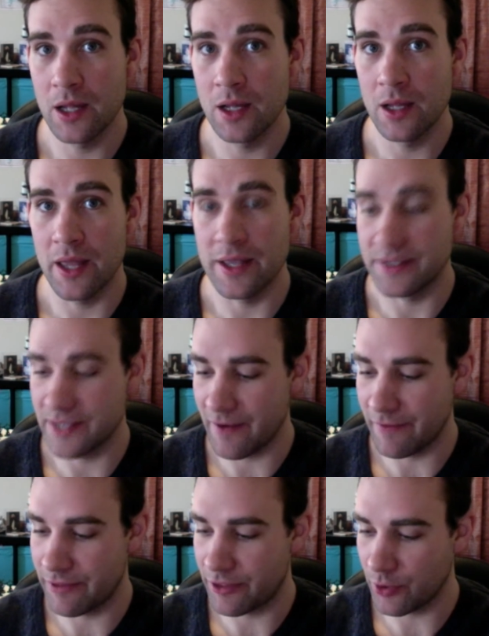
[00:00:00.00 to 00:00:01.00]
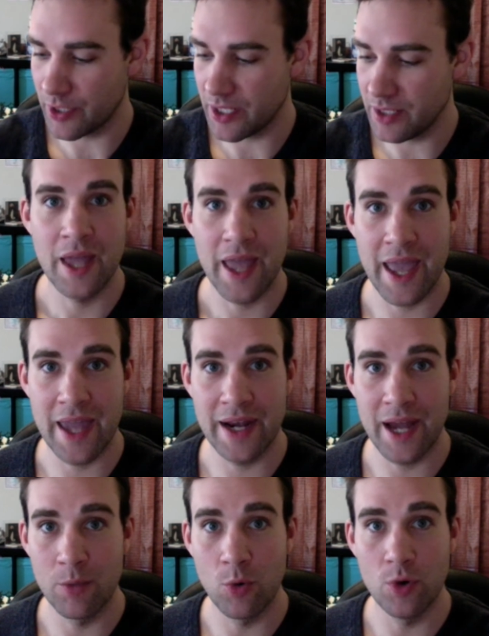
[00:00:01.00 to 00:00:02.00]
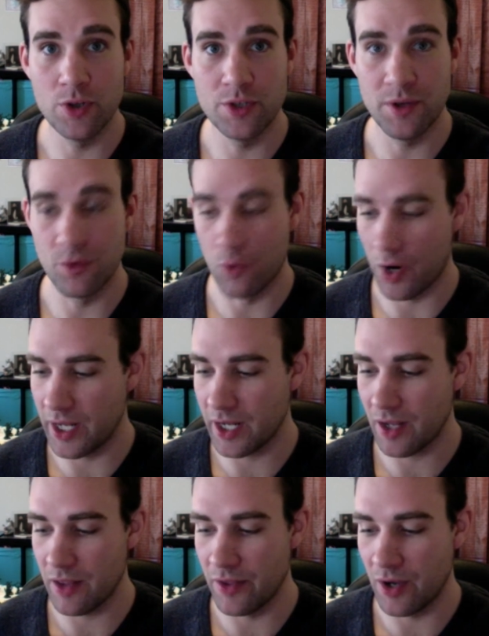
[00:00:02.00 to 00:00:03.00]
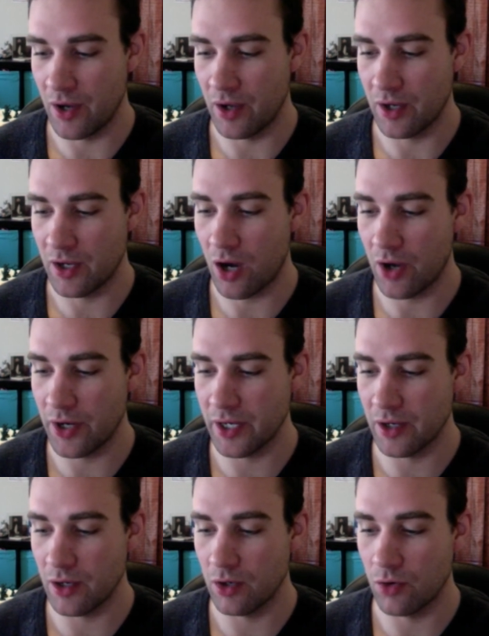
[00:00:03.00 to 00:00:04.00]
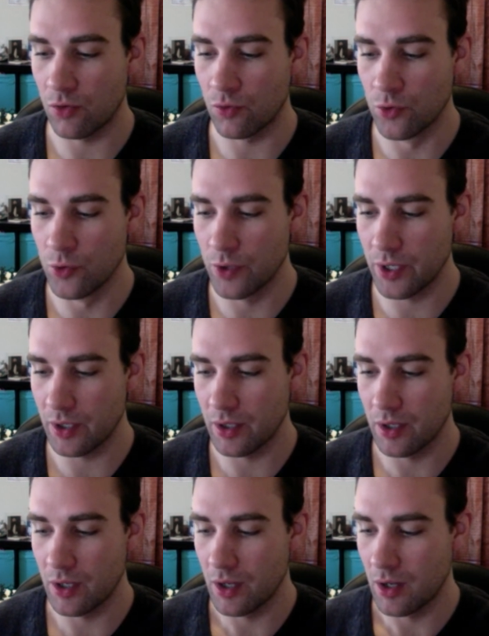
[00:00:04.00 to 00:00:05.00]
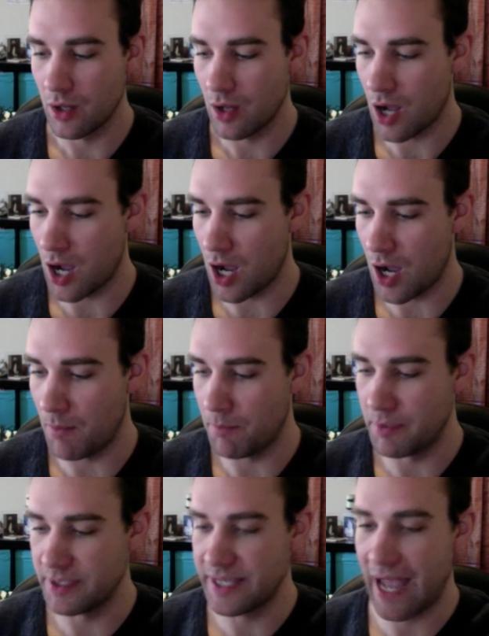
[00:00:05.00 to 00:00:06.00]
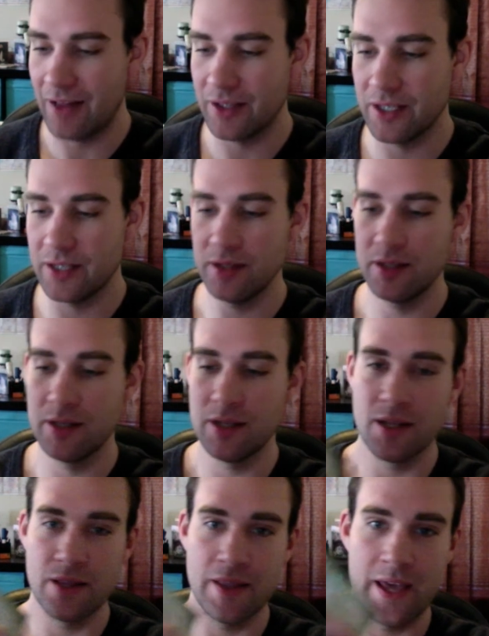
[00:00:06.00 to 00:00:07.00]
instead of 30. And I'm going to be running the Cunning Rook battalion. That